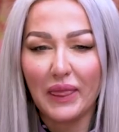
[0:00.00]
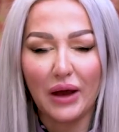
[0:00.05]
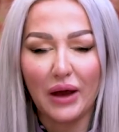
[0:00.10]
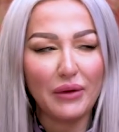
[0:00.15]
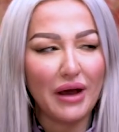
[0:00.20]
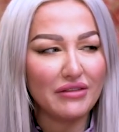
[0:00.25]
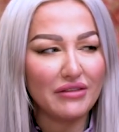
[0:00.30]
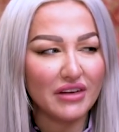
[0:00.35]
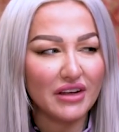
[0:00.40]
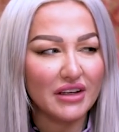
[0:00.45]

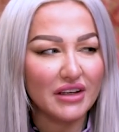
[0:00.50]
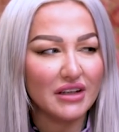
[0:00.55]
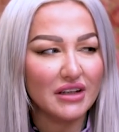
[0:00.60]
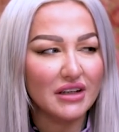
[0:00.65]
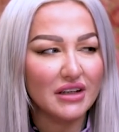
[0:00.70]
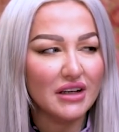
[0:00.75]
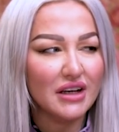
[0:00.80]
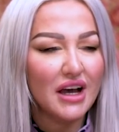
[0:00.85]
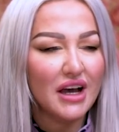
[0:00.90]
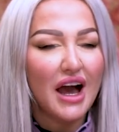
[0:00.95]
However, I'm gonna have
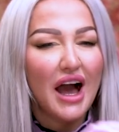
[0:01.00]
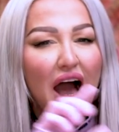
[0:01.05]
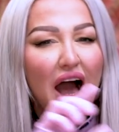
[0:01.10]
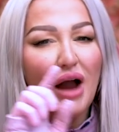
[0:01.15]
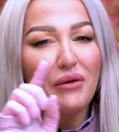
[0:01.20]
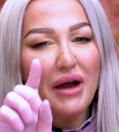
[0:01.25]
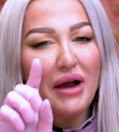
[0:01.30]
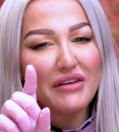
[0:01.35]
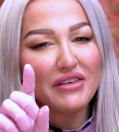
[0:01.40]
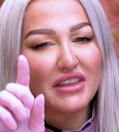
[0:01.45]
to check that out.
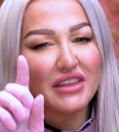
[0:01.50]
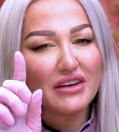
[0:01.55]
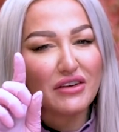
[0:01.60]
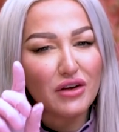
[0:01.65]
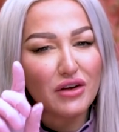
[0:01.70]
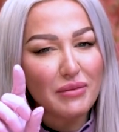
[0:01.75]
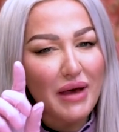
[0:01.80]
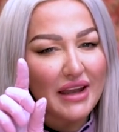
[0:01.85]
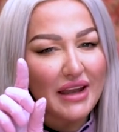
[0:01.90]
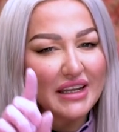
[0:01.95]
However,
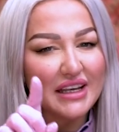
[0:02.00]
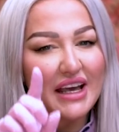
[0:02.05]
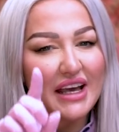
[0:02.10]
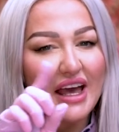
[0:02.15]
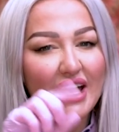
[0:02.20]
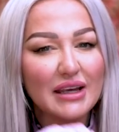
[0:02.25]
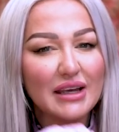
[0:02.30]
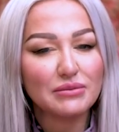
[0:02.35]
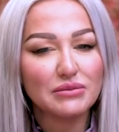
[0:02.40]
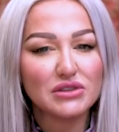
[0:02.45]
there are many
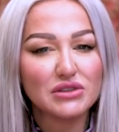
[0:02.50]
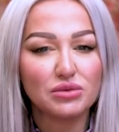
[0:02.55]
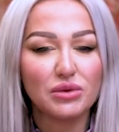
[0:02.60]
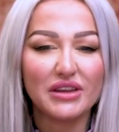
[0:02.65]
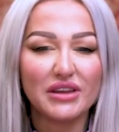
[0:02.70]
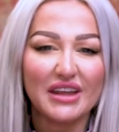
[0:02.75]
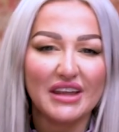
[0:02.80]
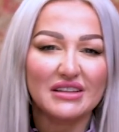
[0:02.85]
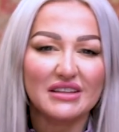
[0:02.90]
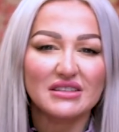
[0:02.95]
games
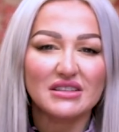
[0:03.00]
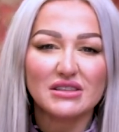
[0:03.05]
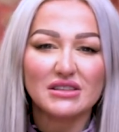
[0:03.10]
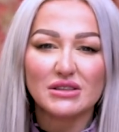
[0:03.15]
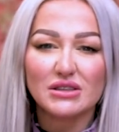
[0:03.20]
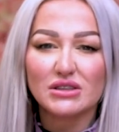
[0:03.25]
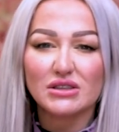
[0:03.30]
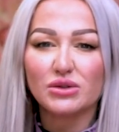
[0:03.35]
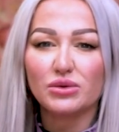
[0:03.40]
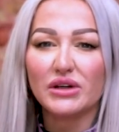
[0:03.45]
within
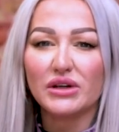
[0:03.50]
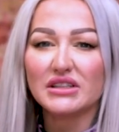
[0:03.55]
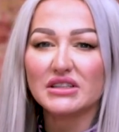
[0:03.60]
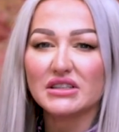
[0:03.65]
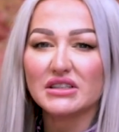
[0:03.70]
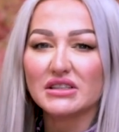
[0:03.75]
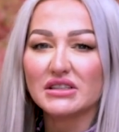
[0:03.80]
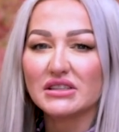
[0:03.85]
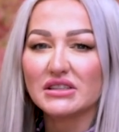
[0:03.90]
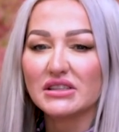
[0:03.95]

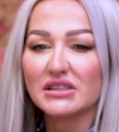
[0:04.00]
Squid